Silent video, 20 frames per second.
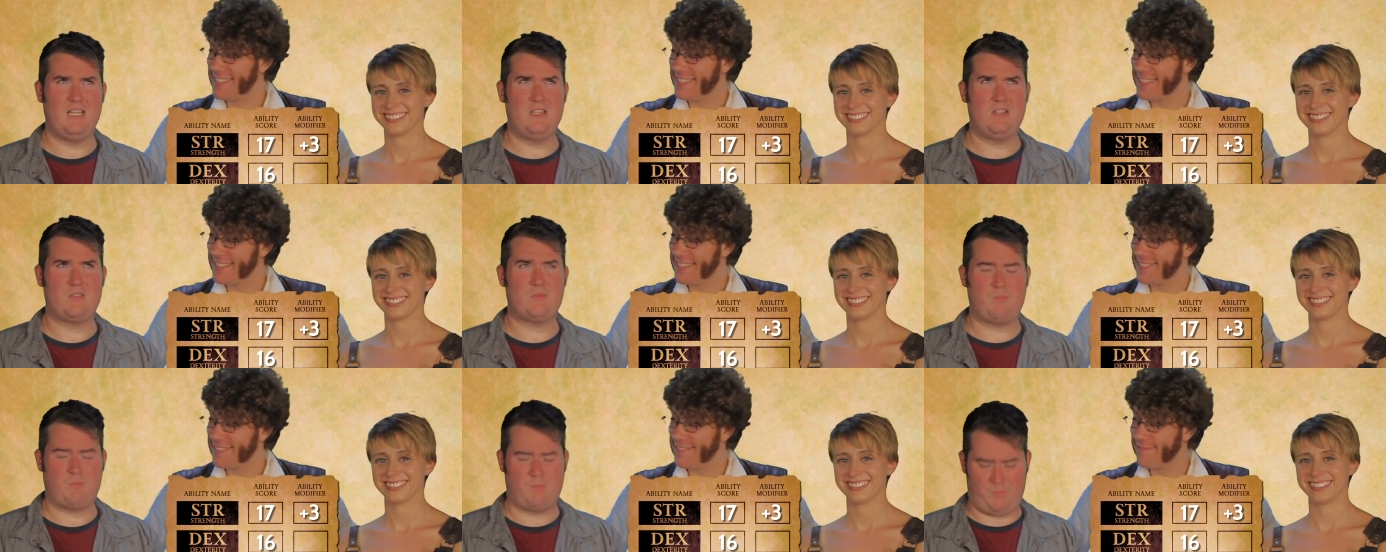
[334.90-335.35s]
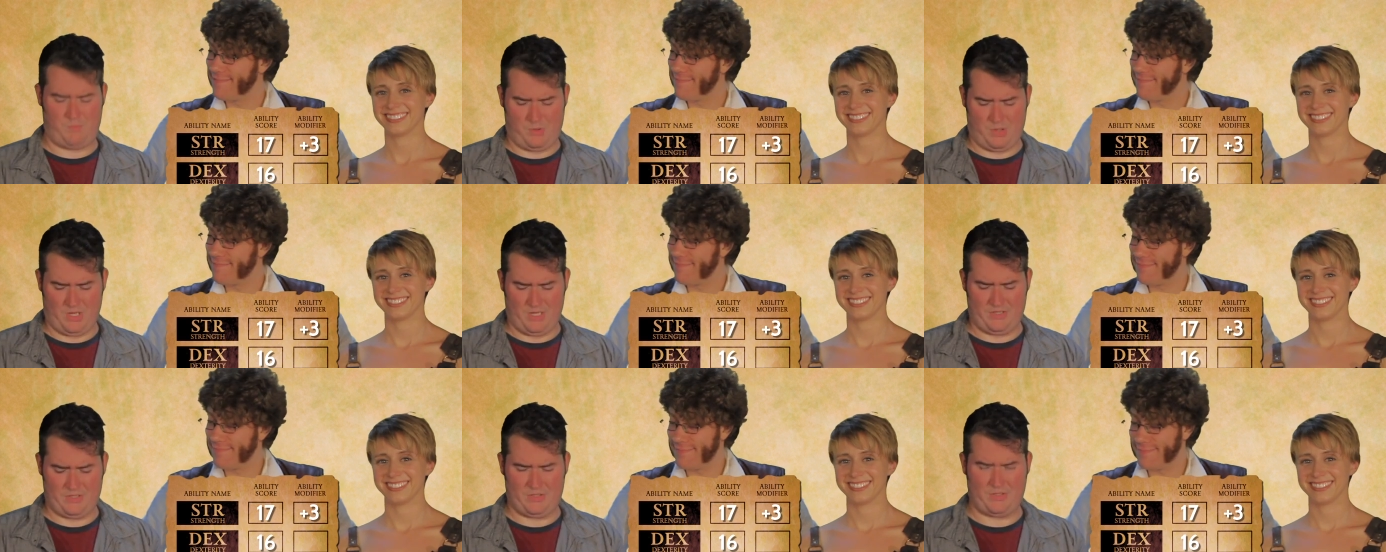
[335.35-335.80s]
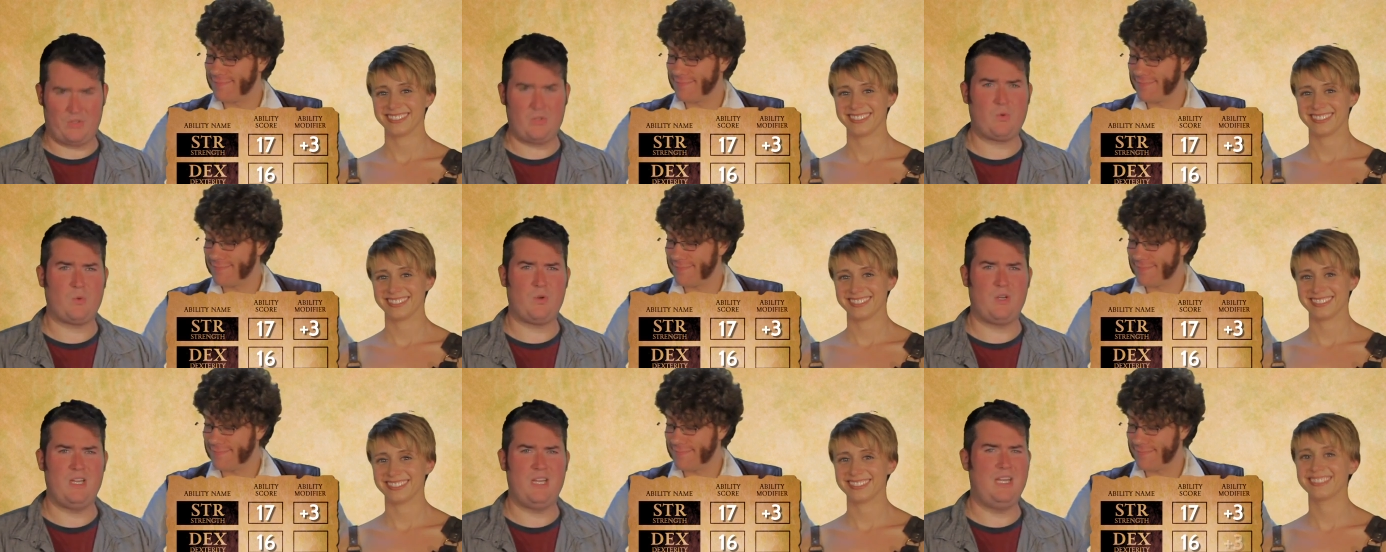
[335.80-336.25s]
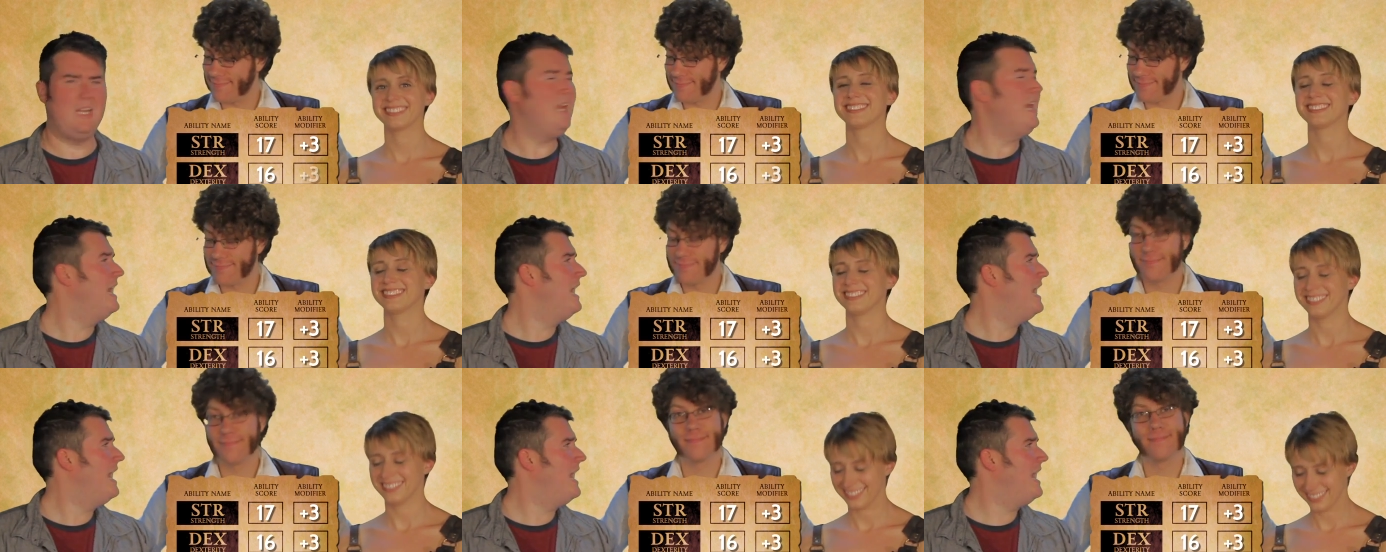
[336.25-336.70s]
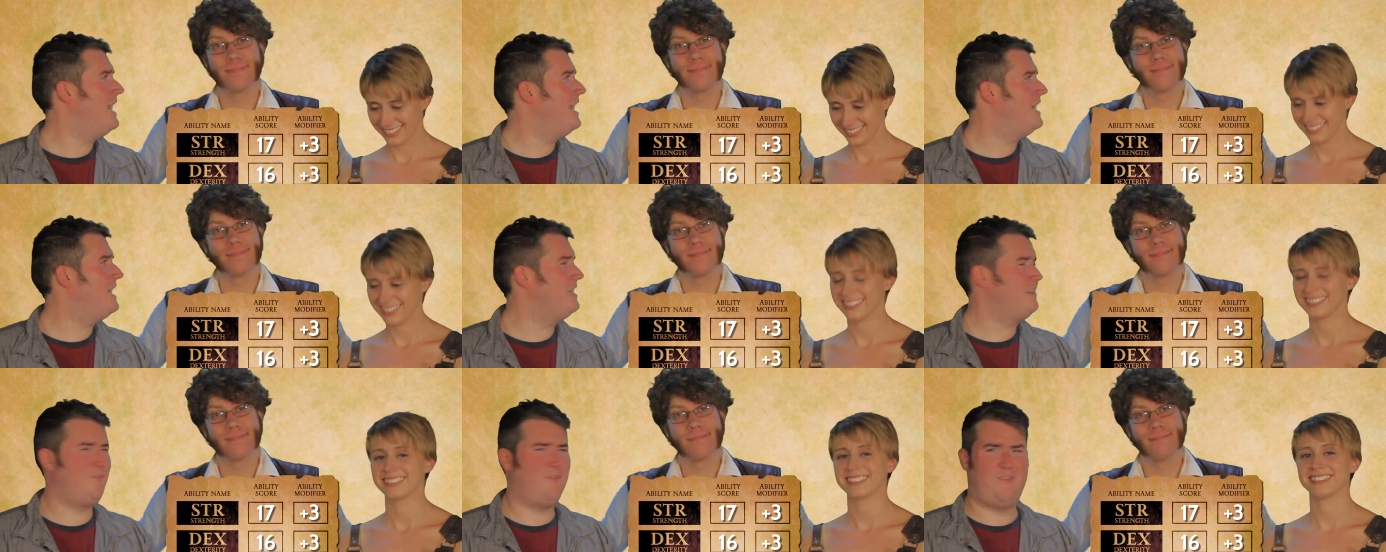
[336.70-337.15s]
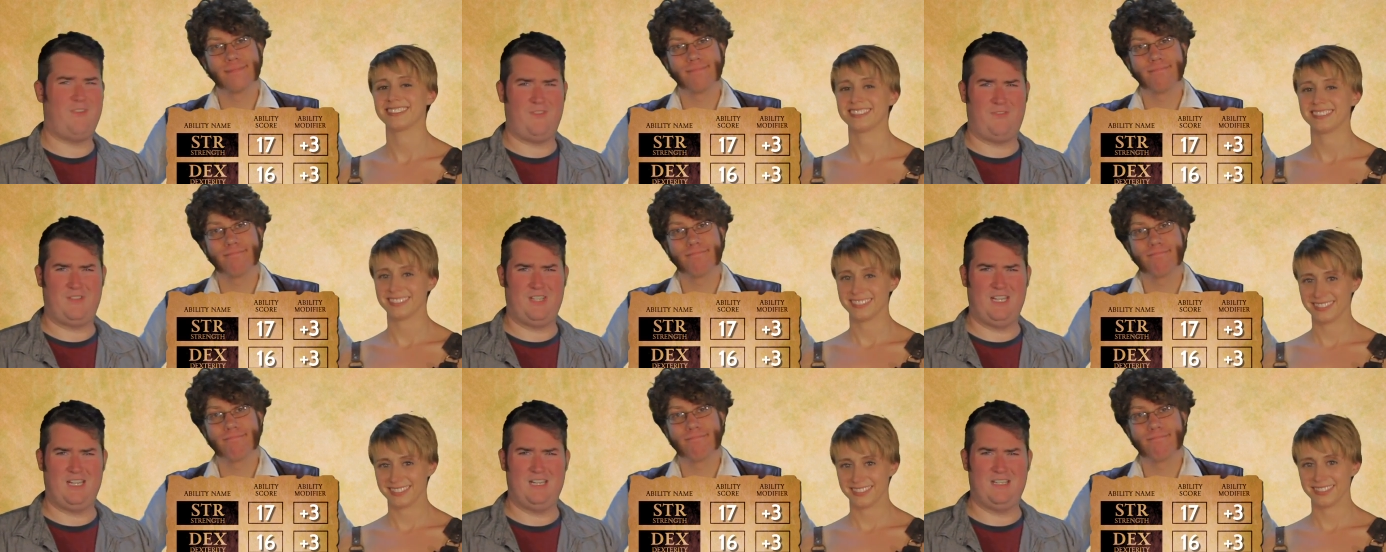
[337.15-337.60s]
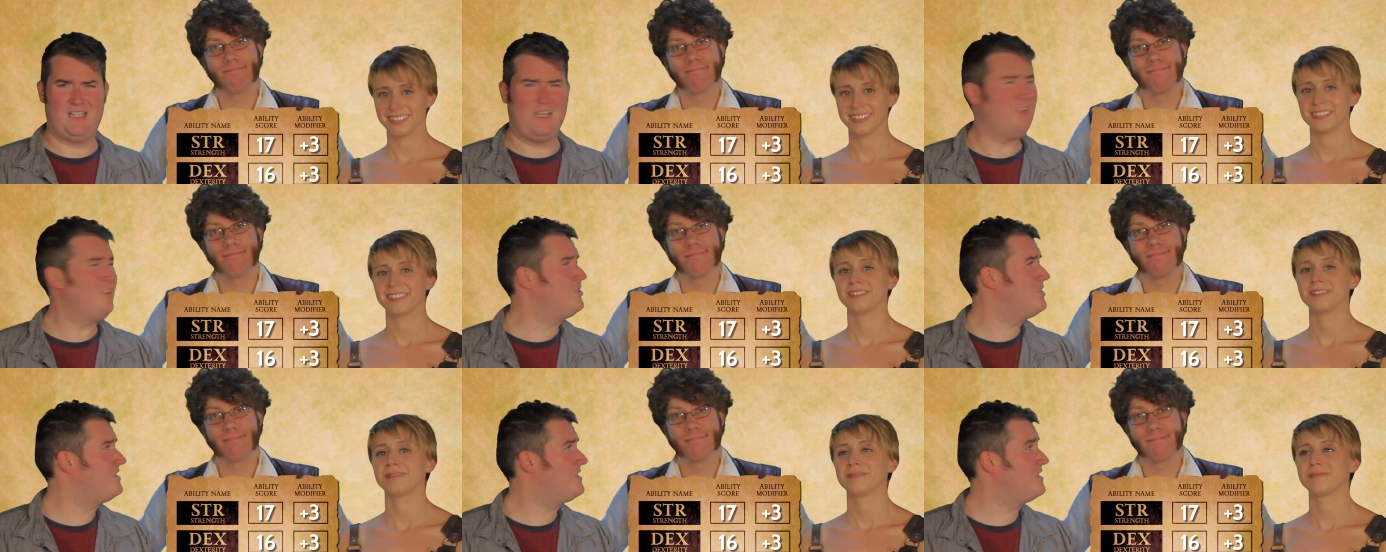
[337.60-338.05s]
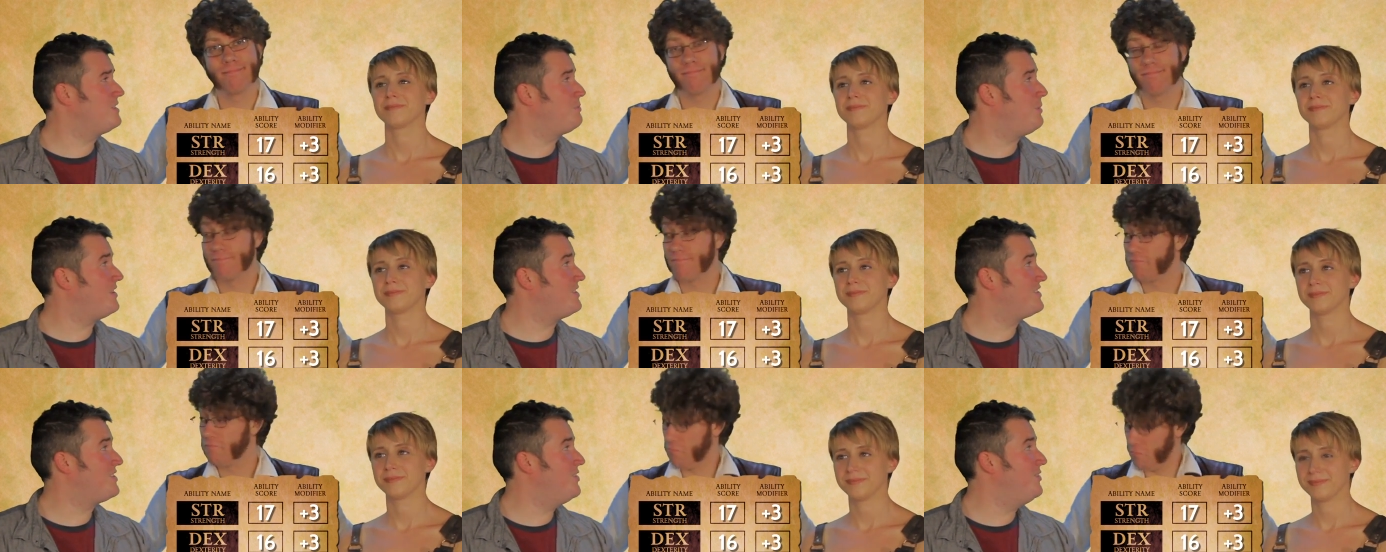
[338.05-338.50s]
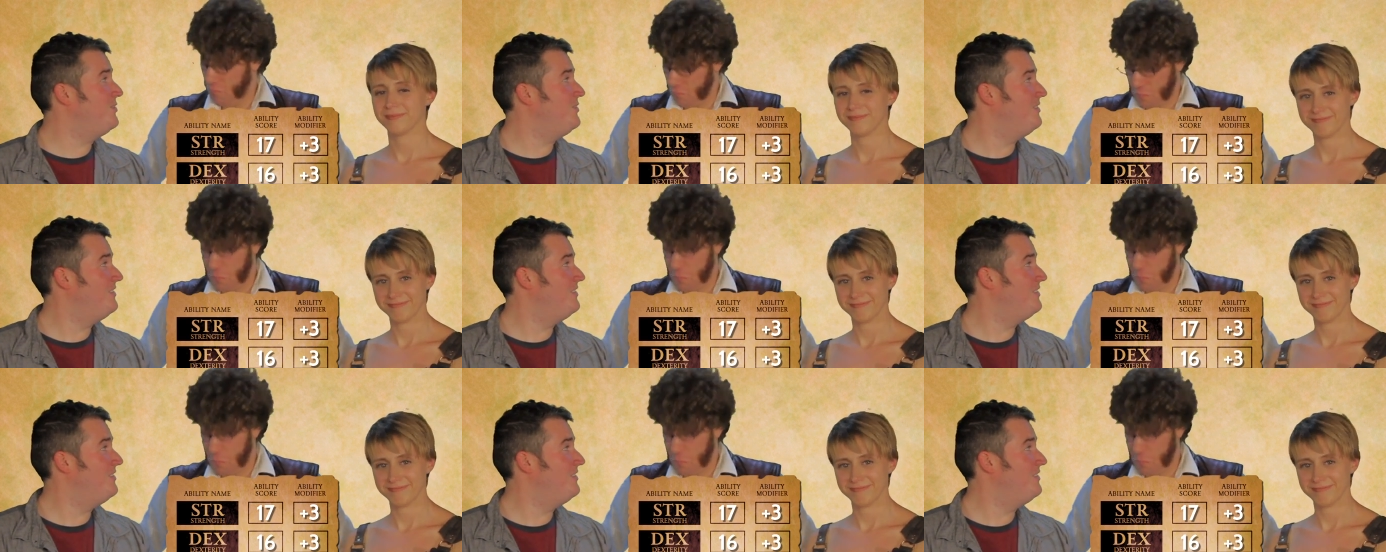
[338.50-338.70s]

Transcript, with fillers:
Speaker 1: is plus 3, and 15 intelligence is plus 2.